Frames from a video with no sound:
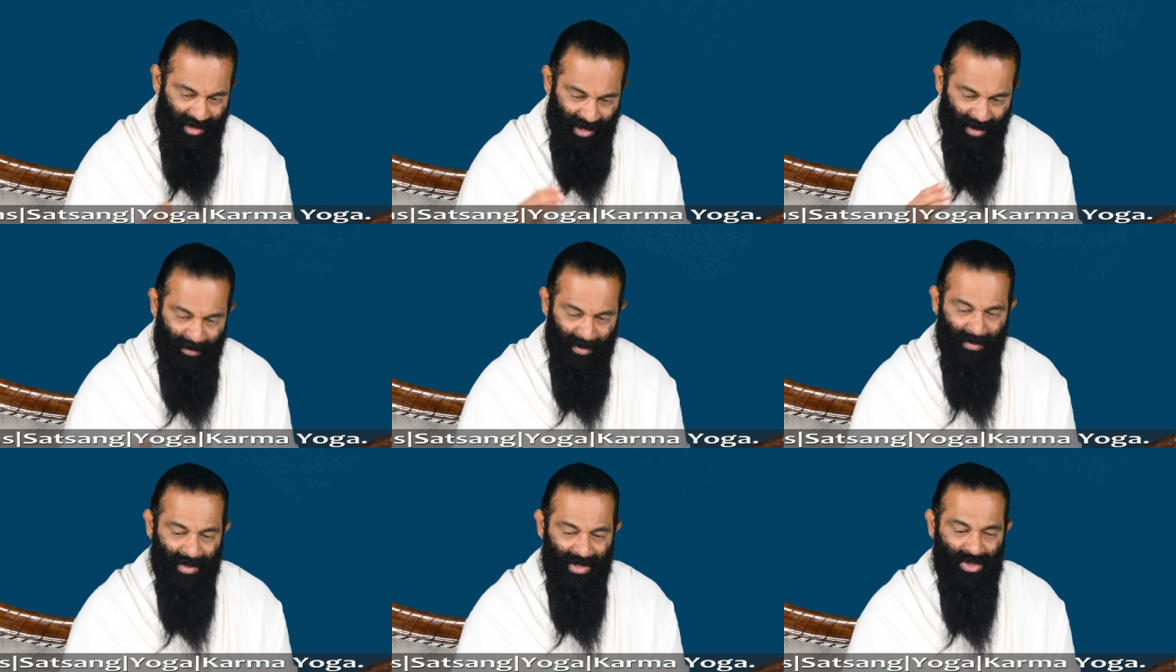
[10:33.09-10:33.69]

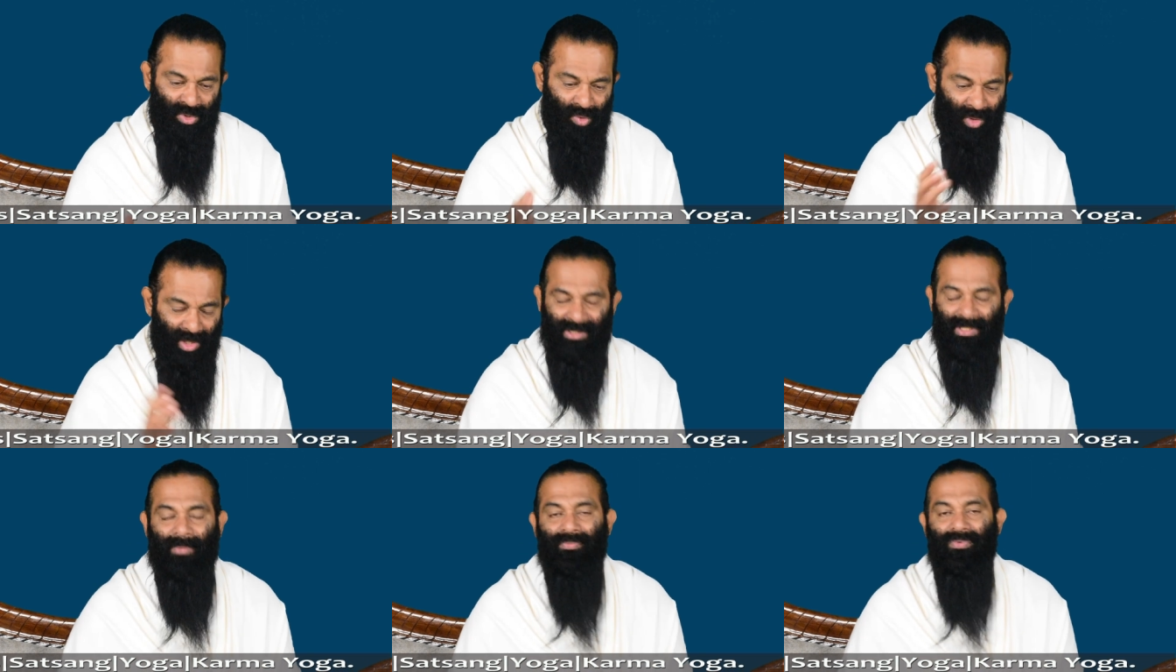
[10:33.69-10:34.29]
Keeping my school,
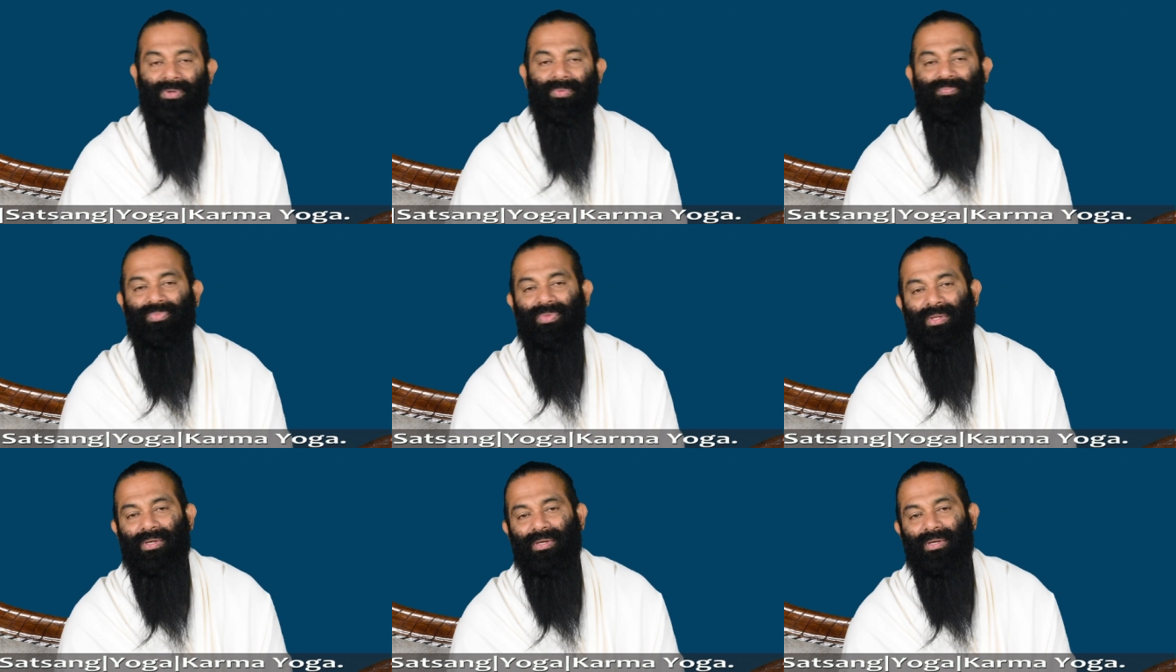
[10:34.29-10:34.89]
I jumped
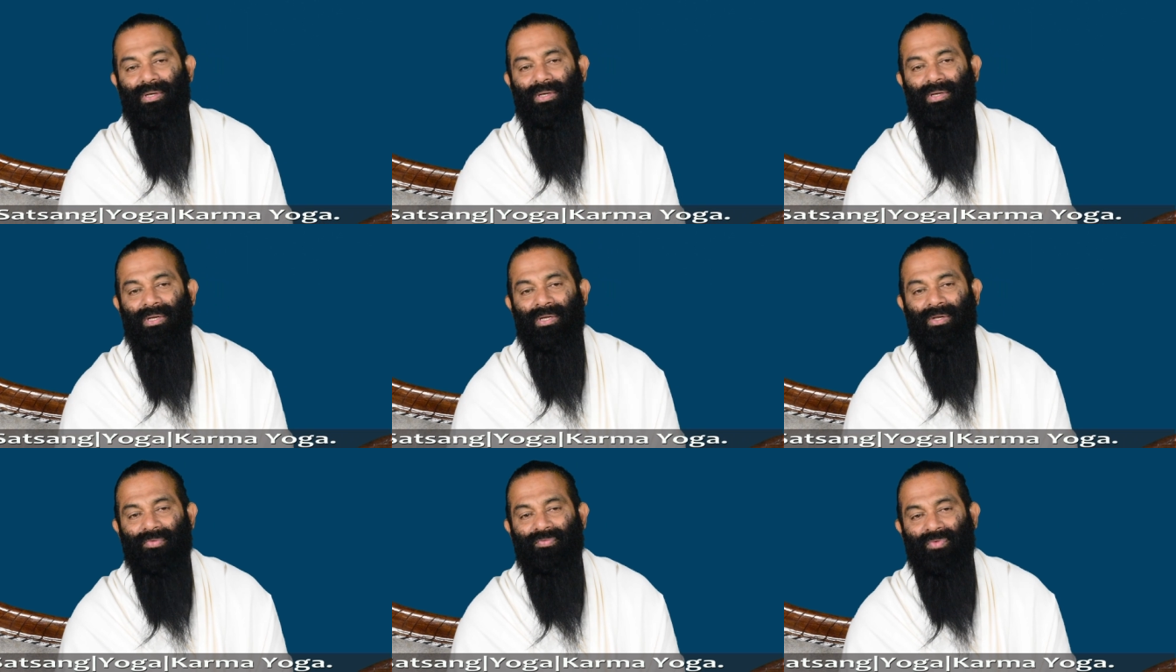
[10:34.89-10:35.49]

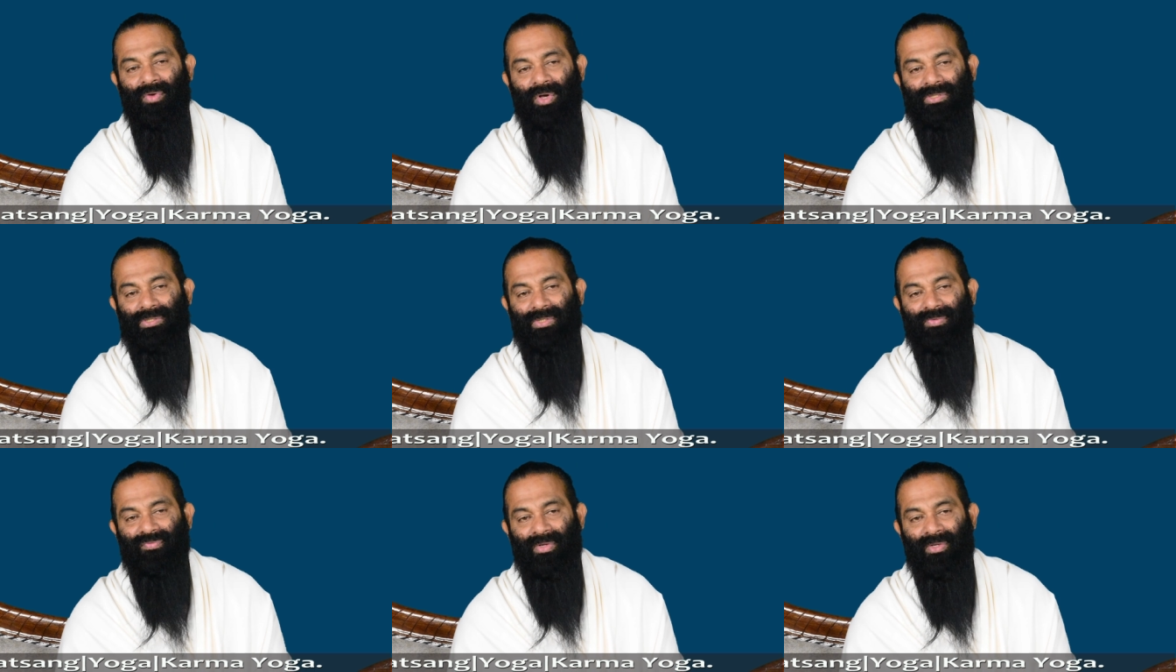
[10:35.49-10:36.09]
into
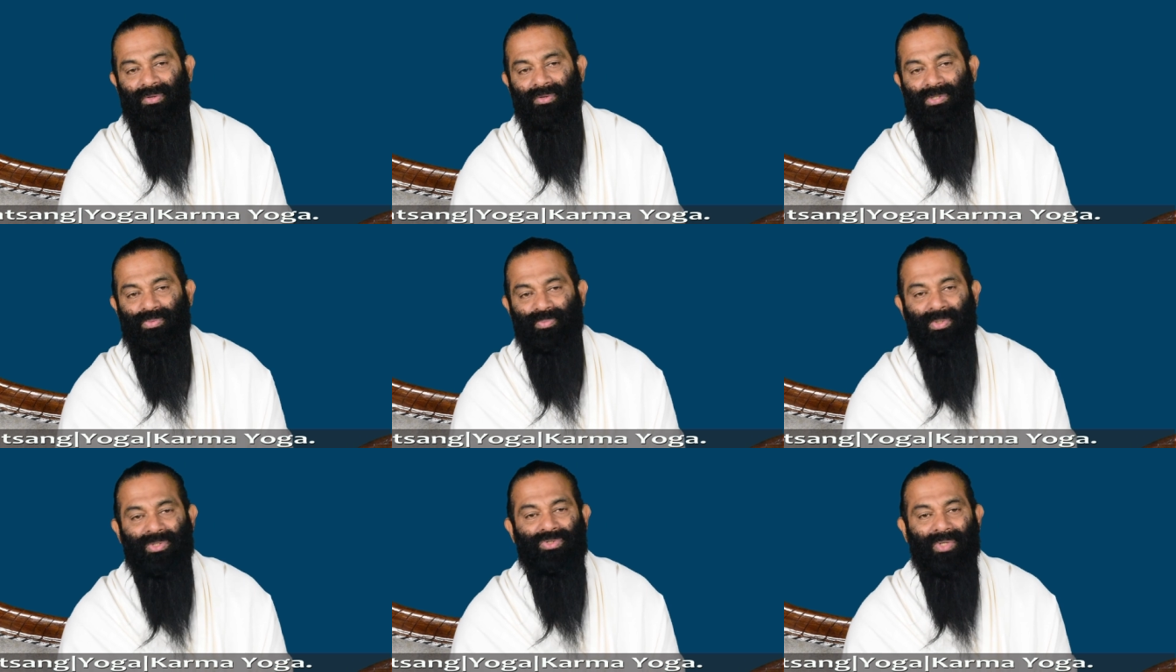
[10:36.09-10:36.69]
philosophy, into
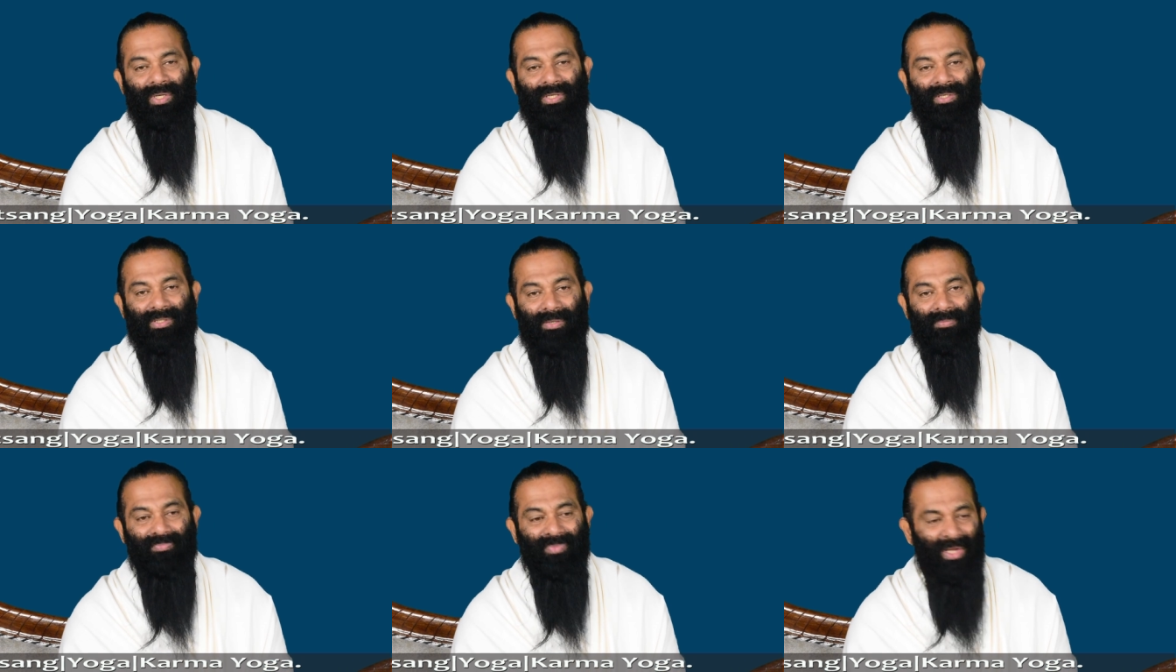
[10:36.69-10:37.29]

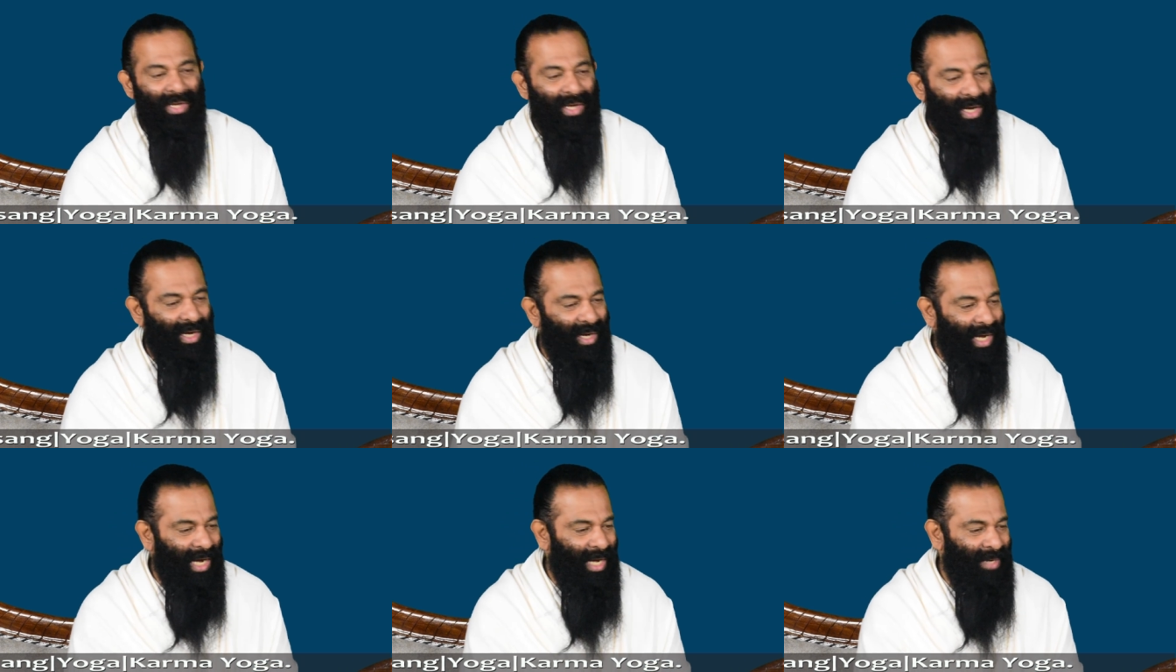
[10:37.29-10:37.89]
spirituality.
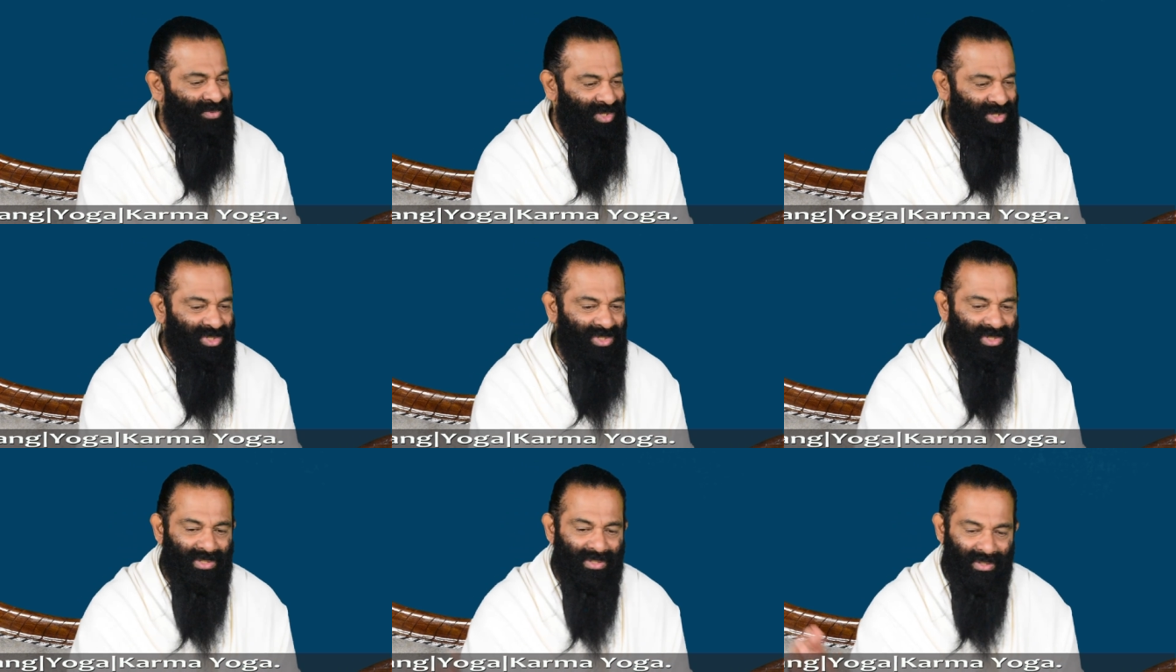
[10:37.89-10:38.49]
I am
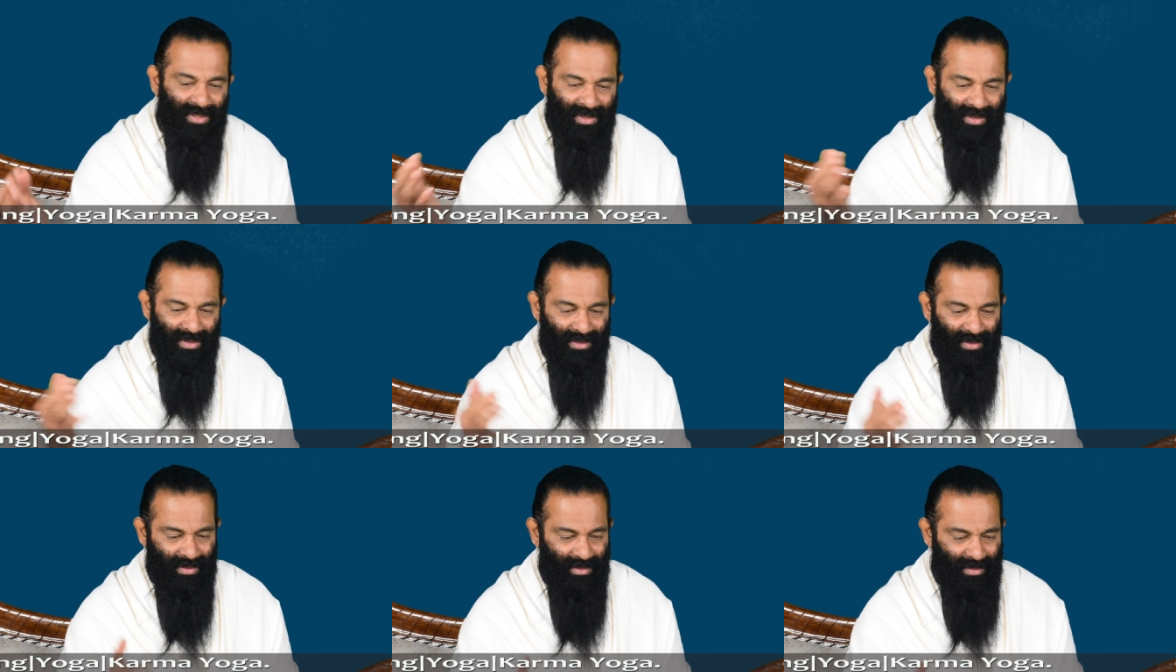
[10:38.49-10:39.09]
just
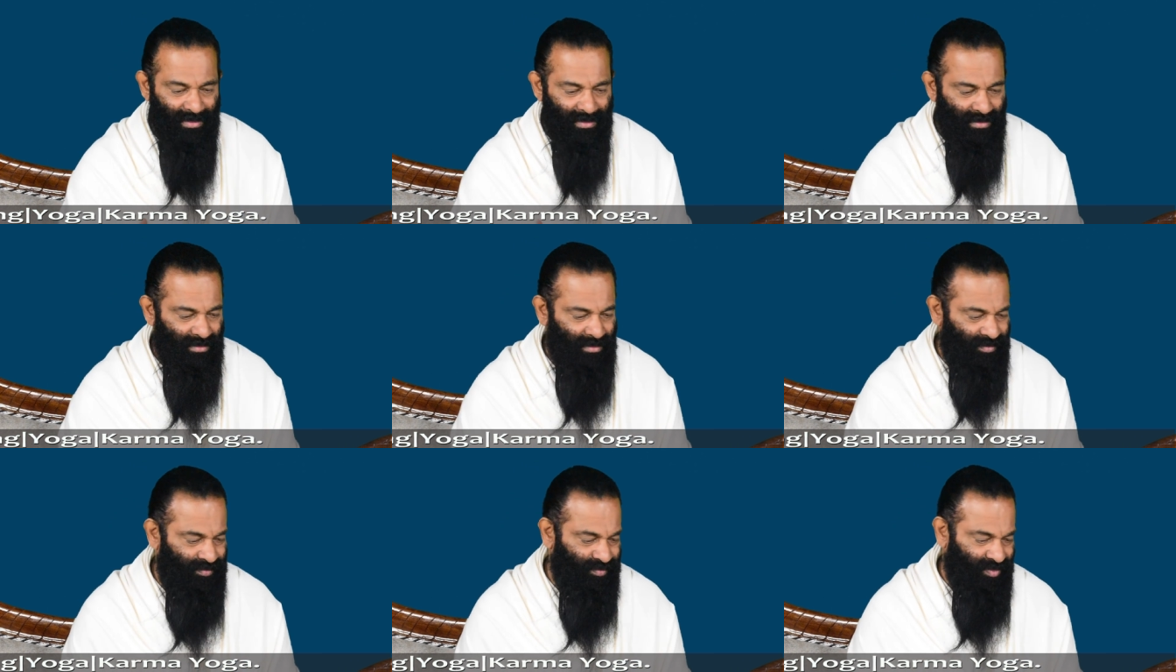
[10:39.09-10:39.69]

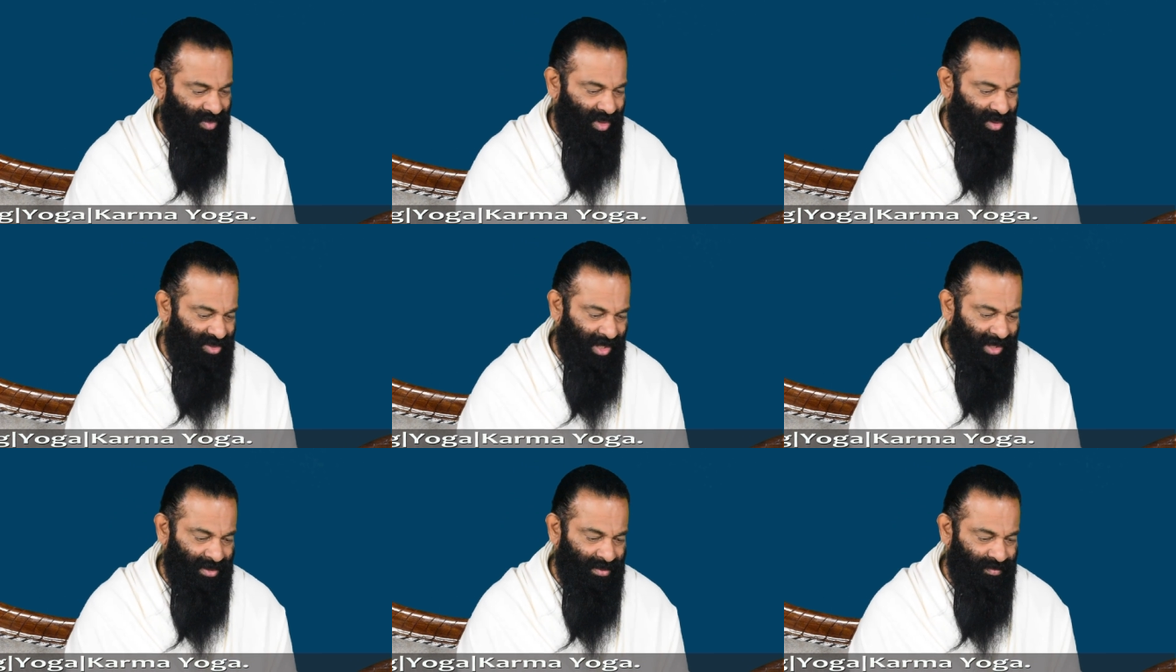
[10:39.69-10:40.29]

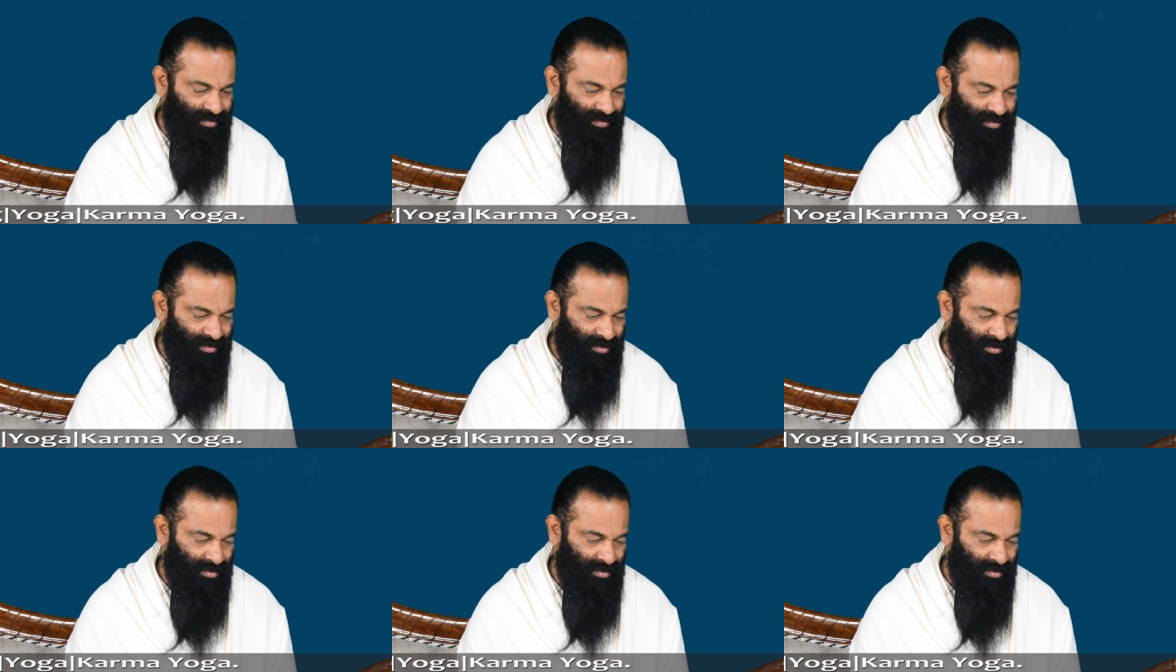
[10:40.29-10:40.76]
10,